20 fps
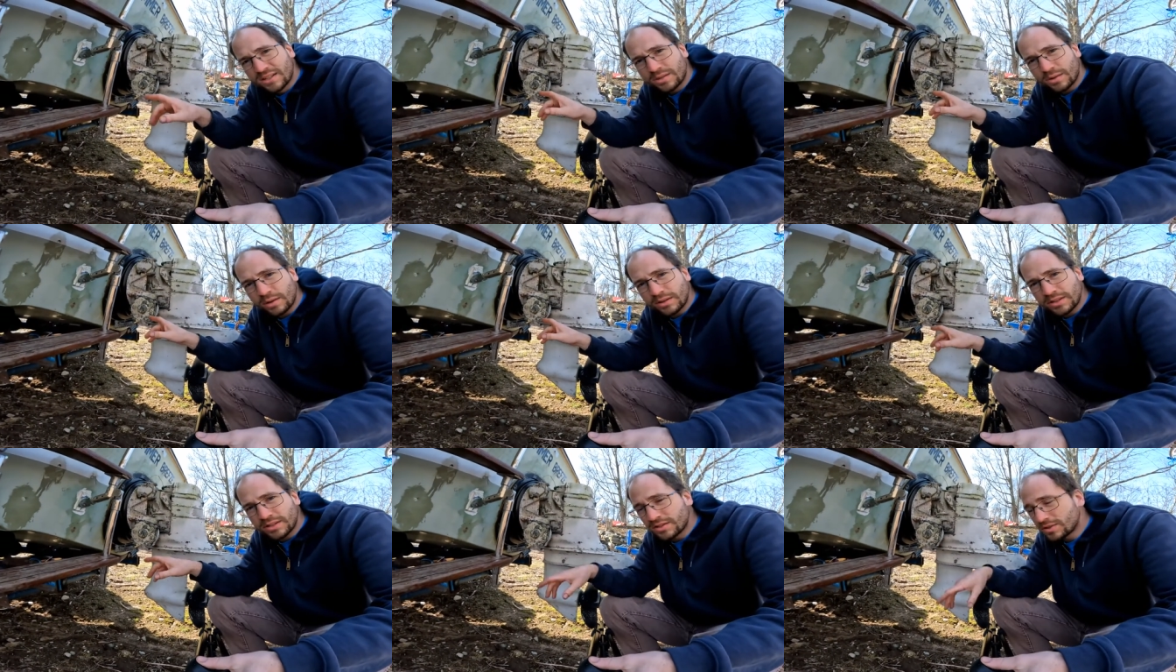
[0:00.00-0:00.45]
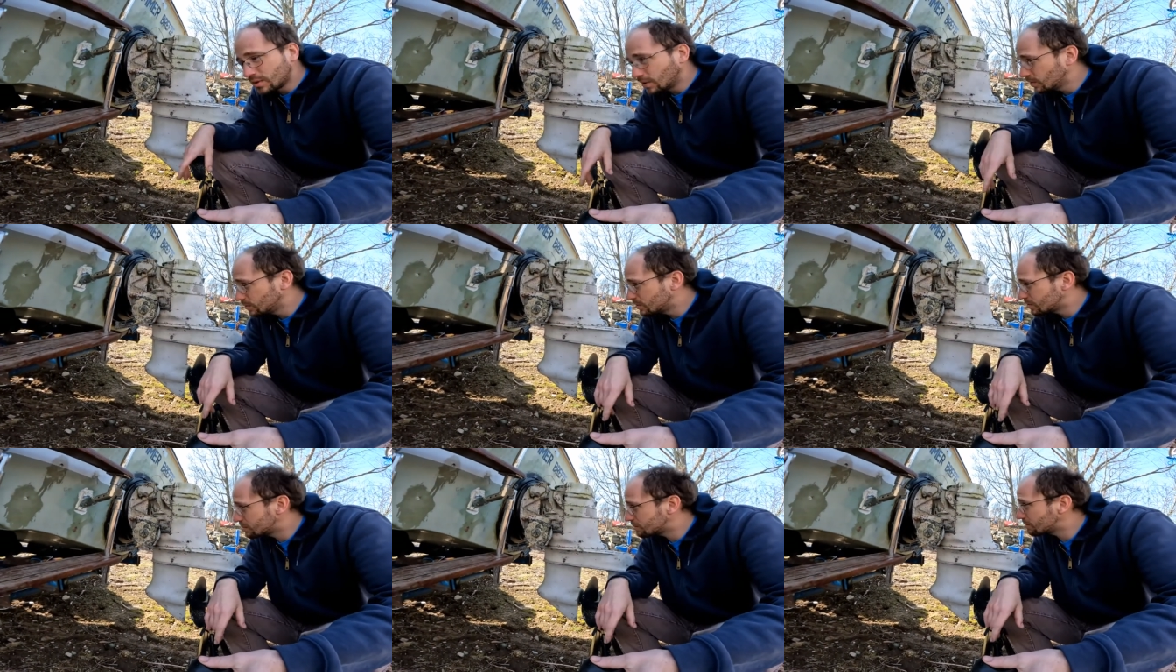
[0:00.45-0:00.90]
So on these
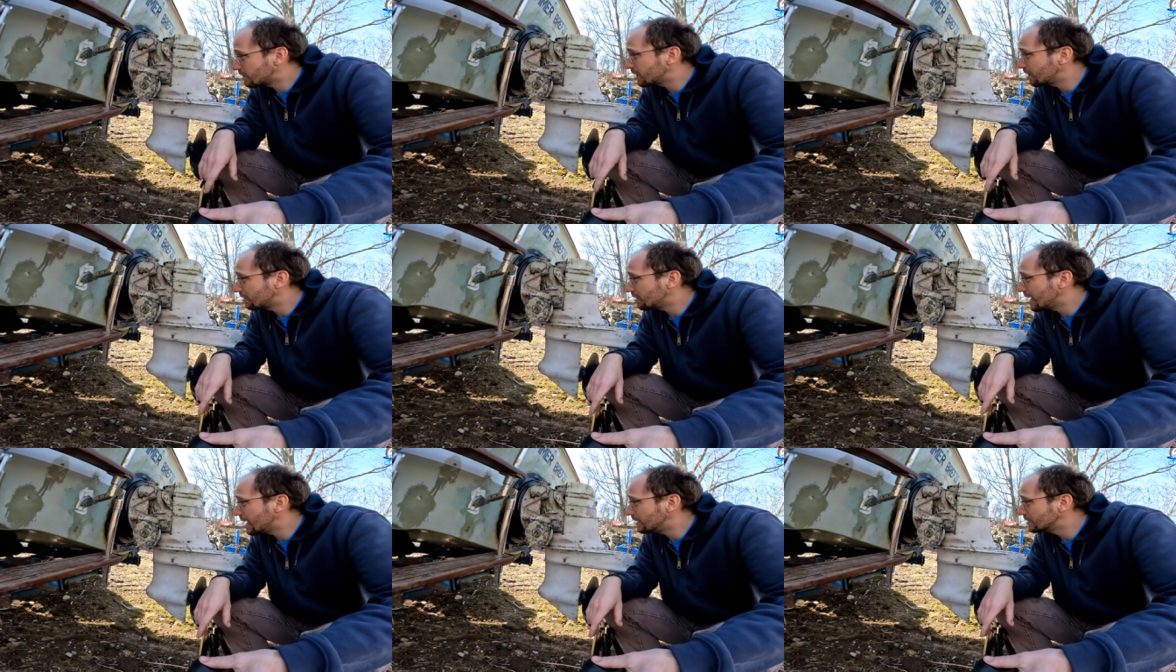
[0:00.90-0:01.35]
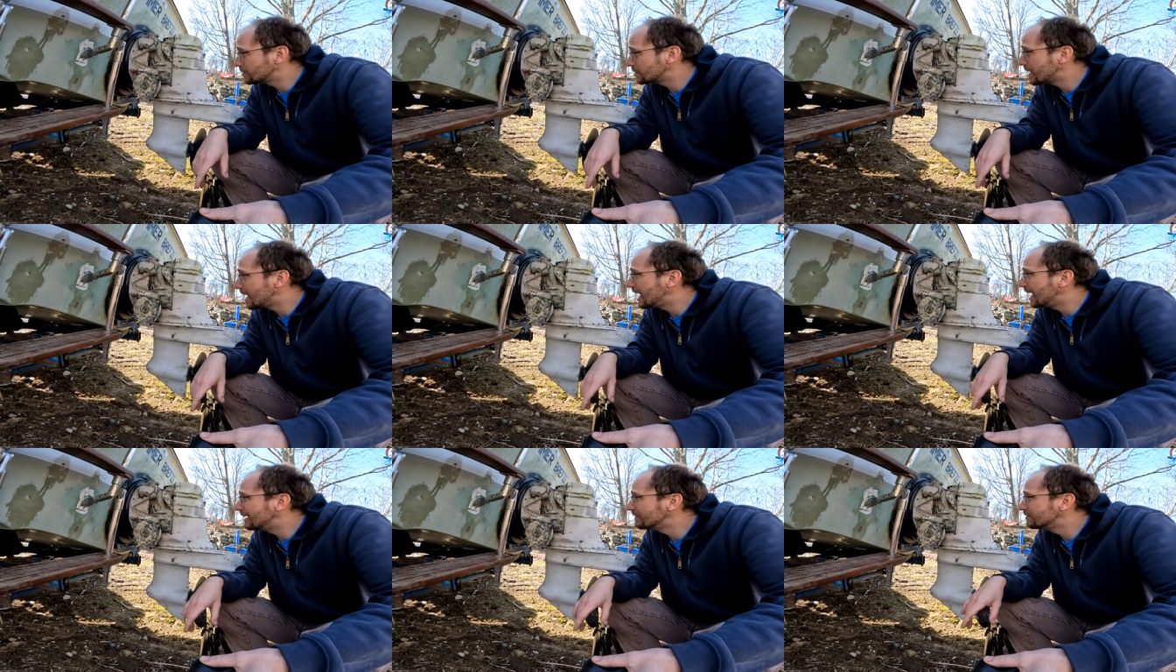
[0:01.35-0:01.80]
old stringer out
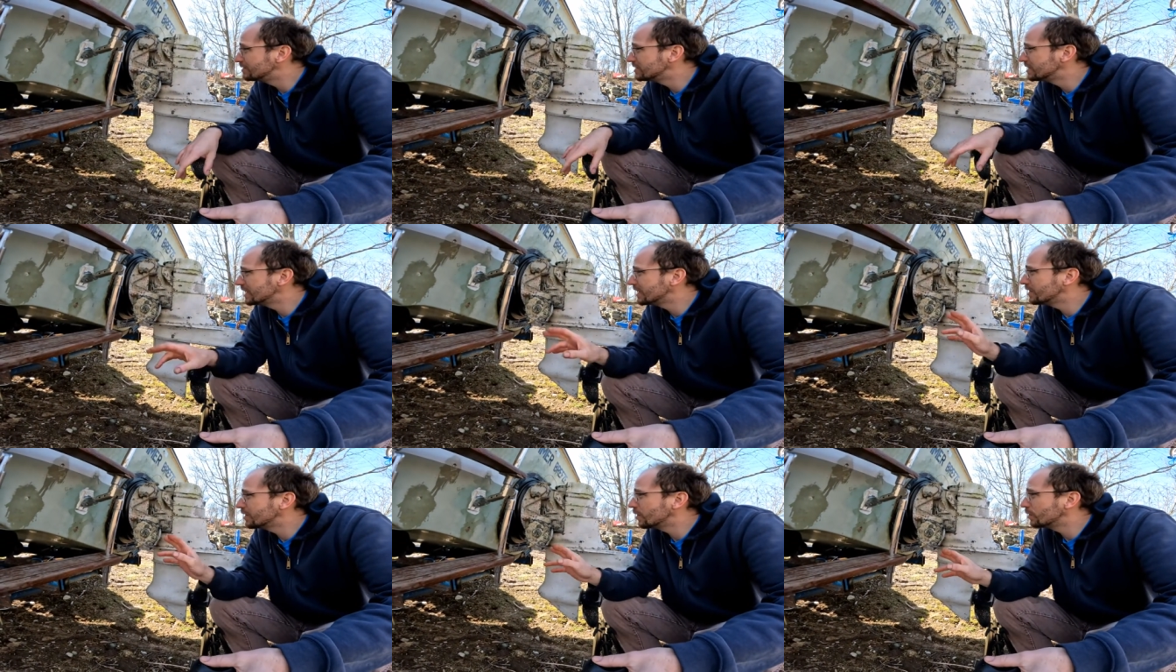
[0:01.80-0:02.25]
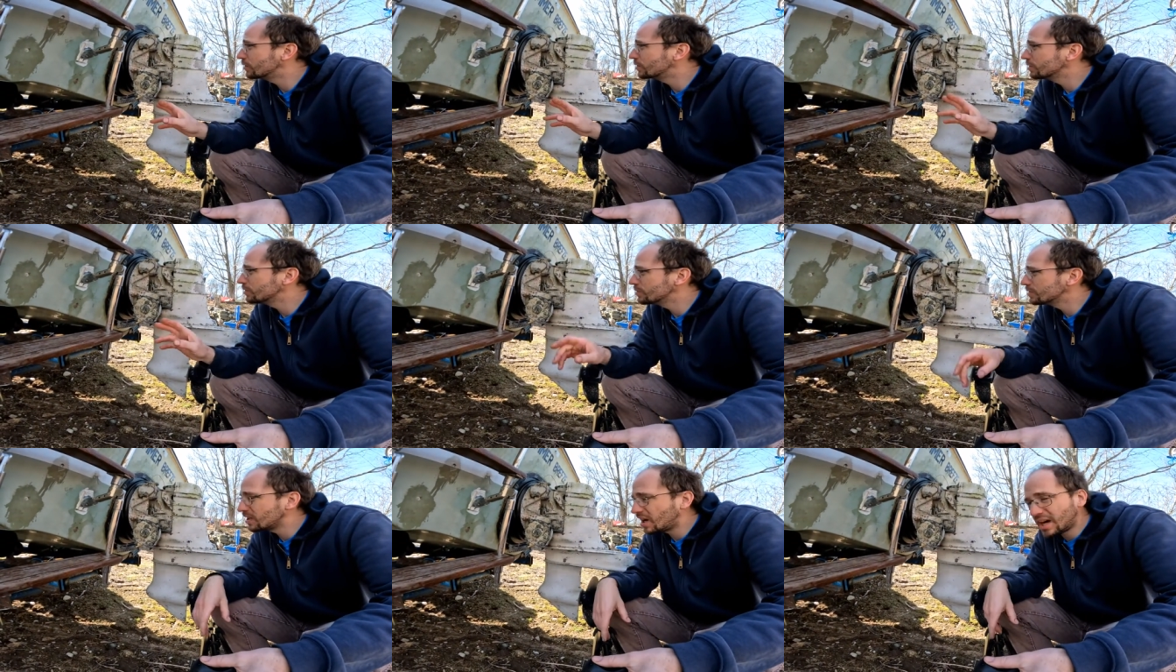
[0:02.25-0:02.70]
drives, they don't
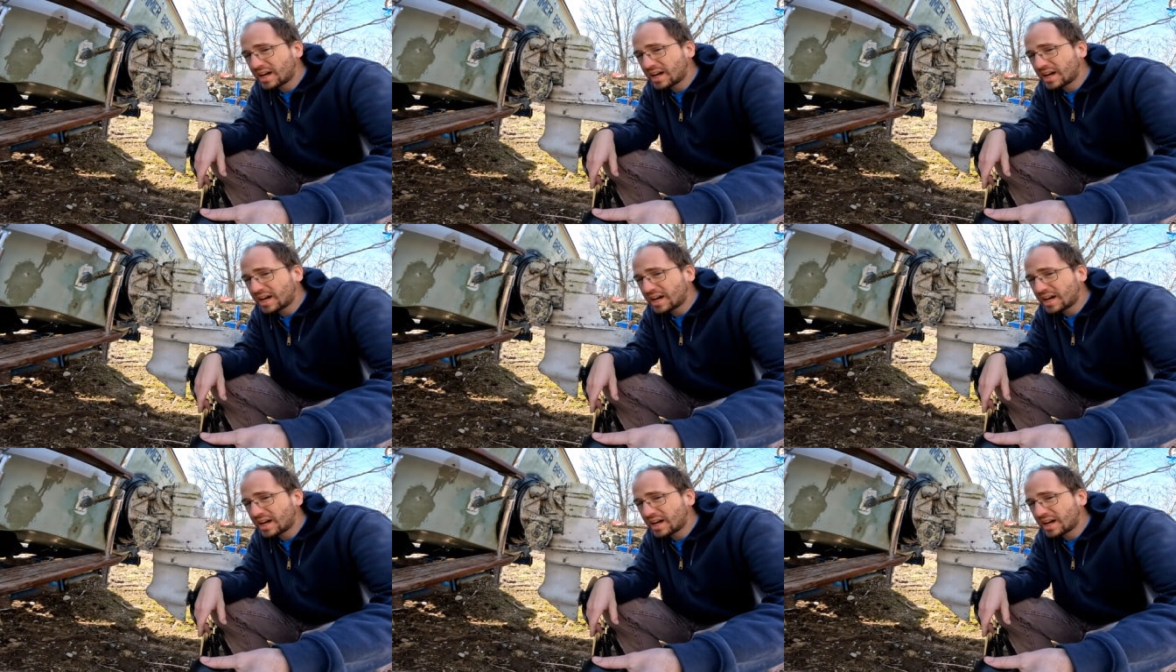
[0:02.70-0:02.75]
use